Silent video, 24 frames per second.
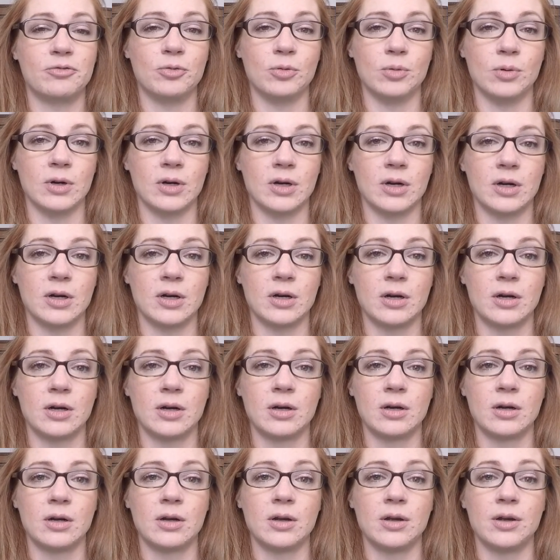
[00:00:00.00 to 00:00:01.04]
for
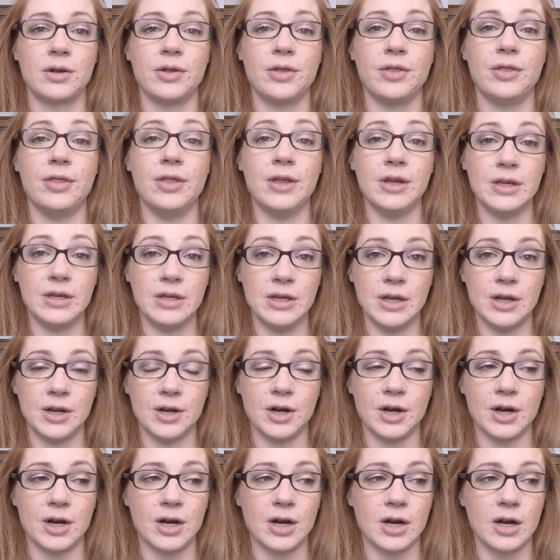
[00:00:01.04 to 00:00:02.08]
the
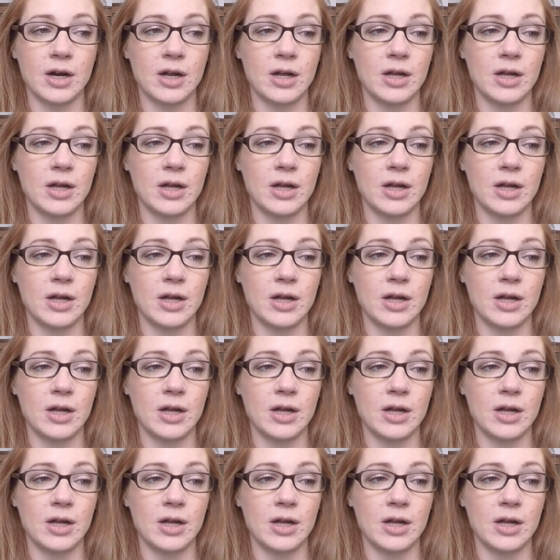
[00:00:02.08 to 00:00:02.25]
year,